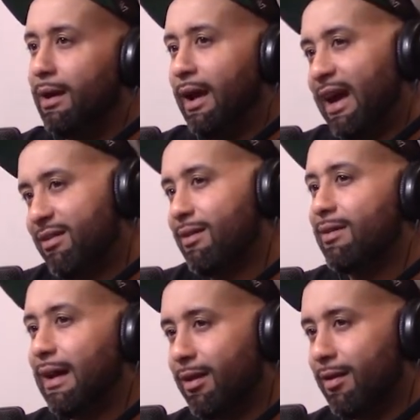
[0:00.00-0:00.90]
As the
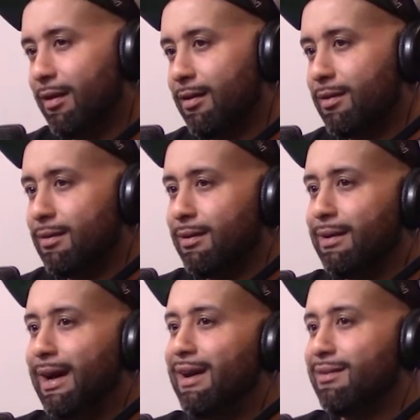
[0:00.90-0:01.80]
sun sets, it
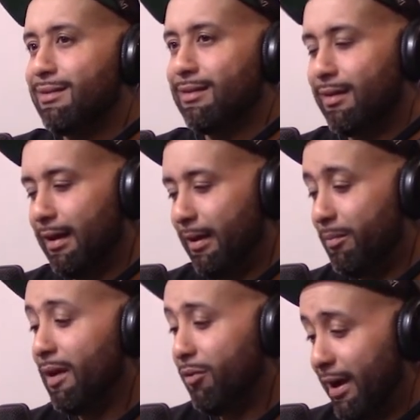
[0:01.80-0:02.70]
rises, it
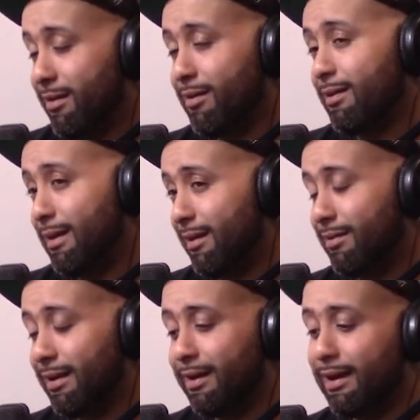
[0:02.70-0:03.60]
rises the next
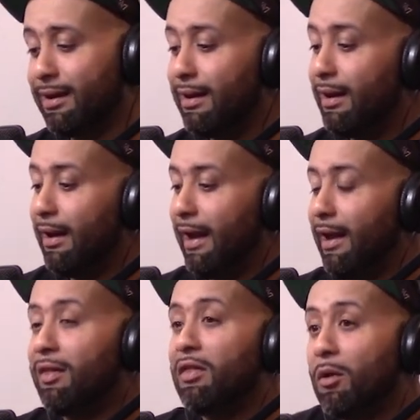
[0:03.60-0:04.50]
day again,
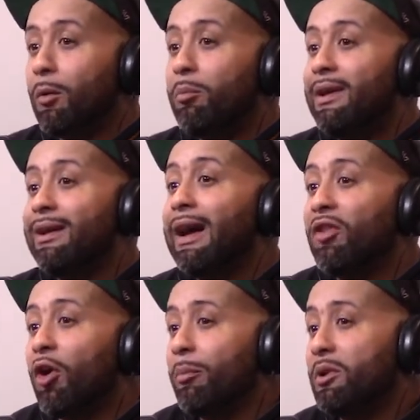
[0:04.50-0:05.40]
and there will be another
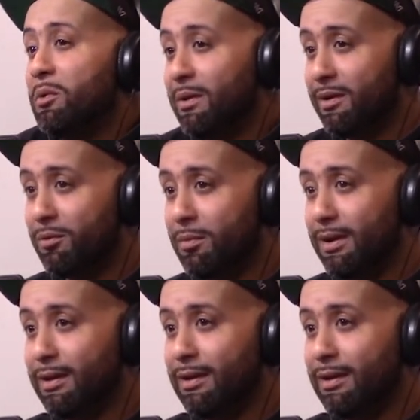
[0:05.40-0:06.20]
opportunity for me.